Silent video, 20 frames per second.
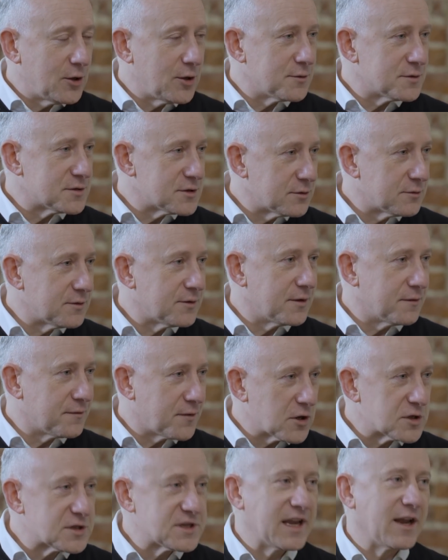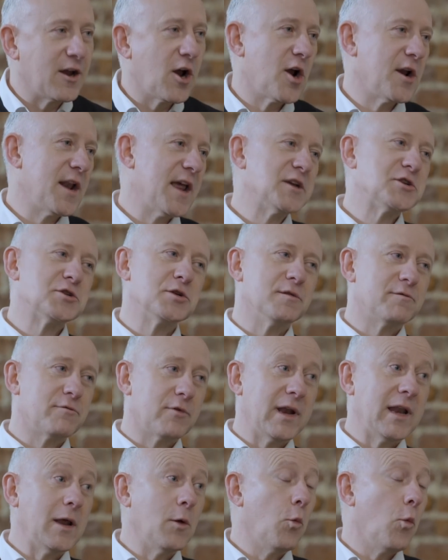so the first incarnation of
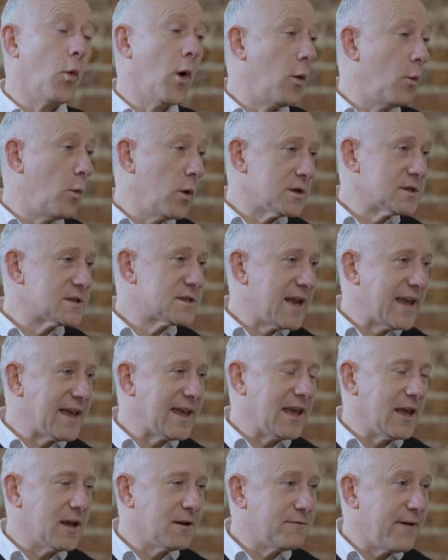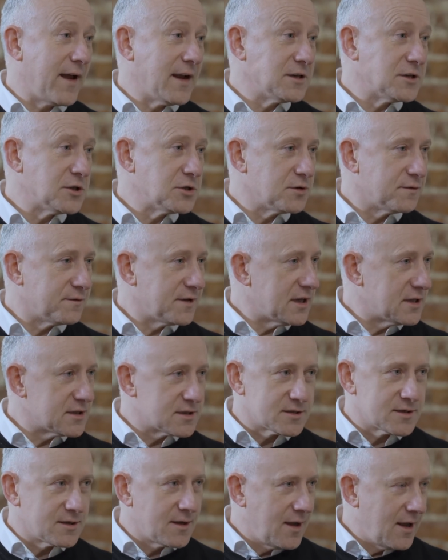really what was taking advantage of
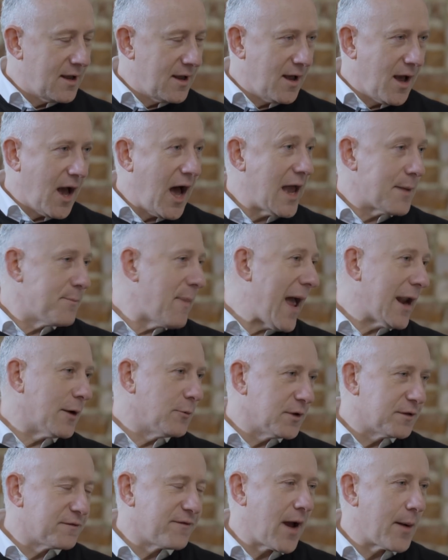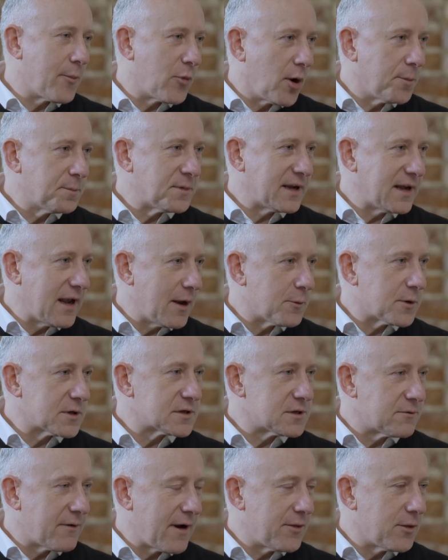these high bandwidth fiber optic networks
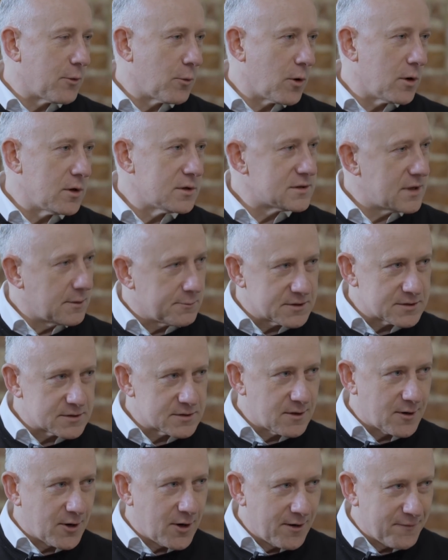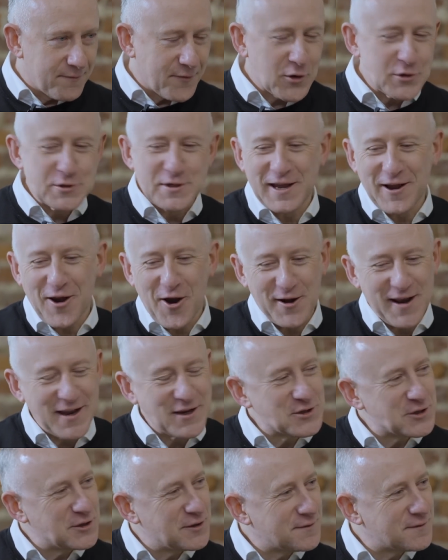around the world. So that was first
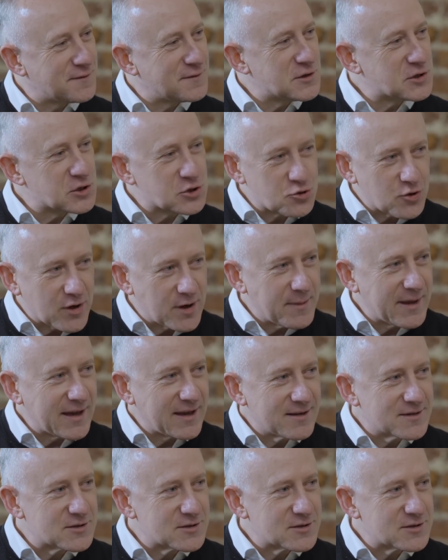incarnation of streaming